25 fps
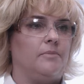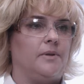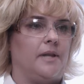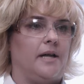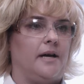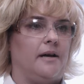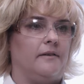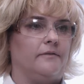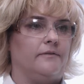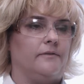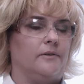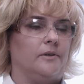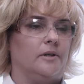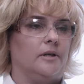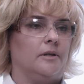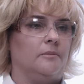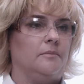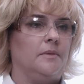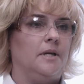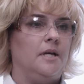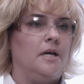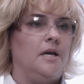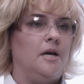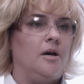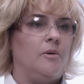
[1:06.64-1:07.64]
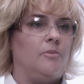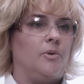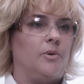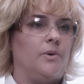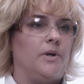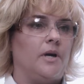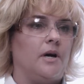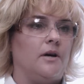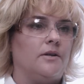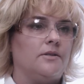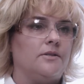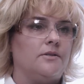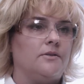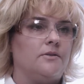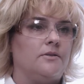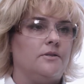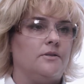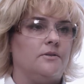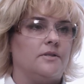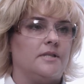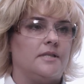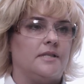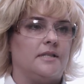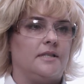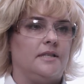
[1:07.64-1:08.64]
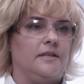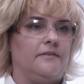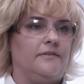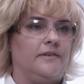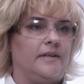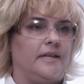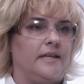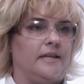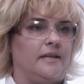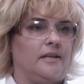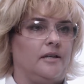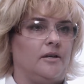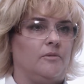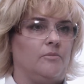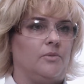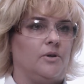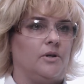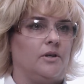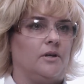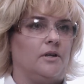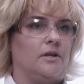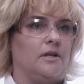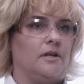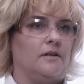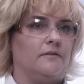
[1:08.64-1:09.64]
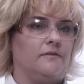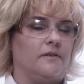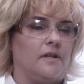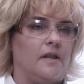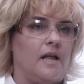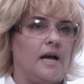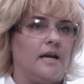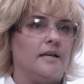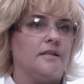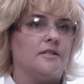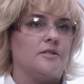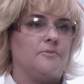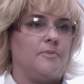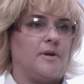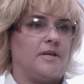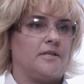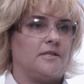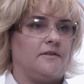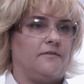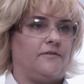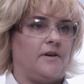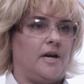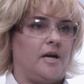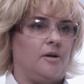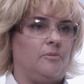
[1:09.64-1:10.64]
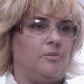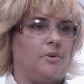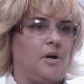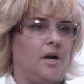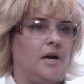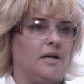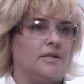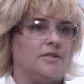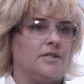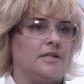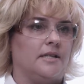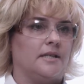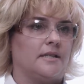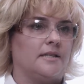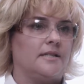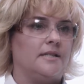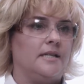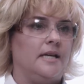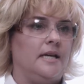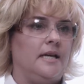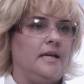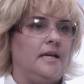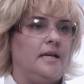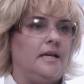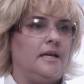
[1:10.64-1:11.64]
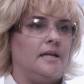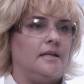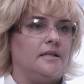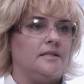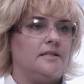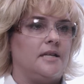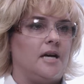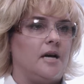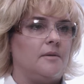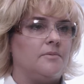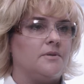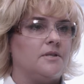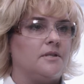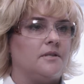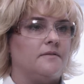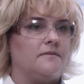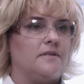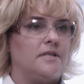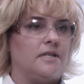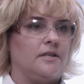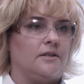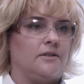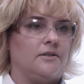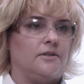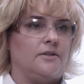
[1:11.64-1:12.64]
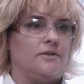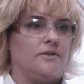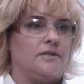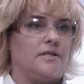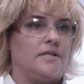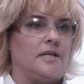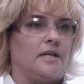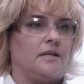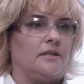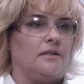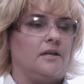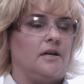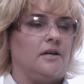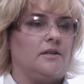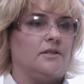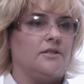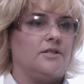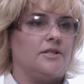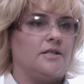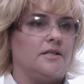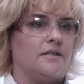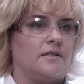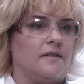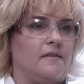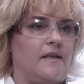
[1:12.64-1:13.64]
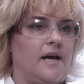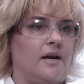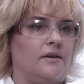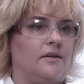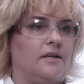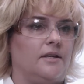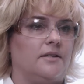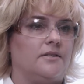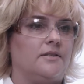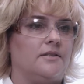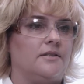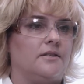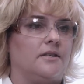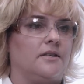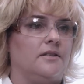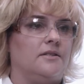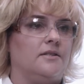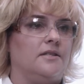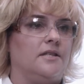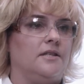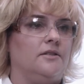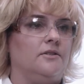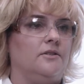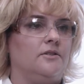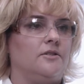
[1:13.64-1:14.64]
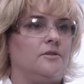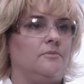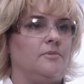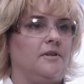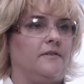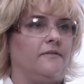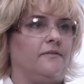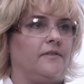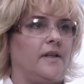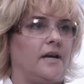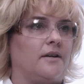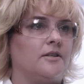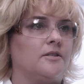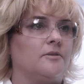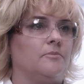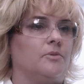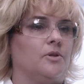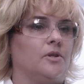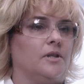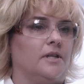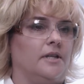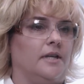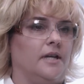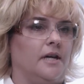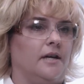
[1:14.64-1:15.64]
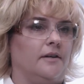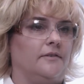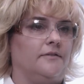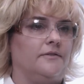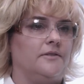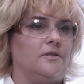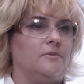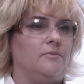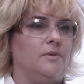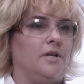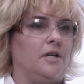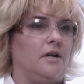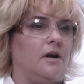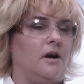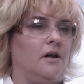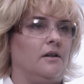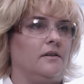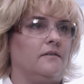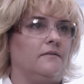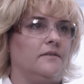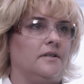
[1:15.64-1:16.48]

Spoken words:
platform, but we also do a significant number of client-specified projects, and adoption of single-use technology has allowed us to continue to be flexible enough to meet all of